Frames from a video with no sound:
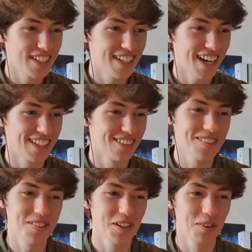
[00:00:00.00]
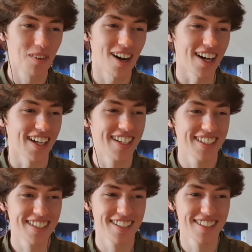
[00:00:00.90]
I don't even know why.
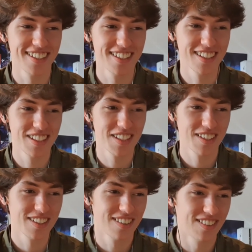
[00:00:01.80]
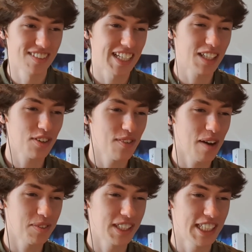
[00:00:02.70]
My dad's from
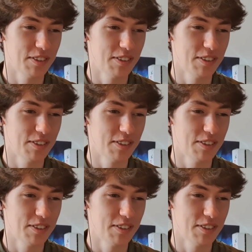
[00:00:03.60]
Aberdeen and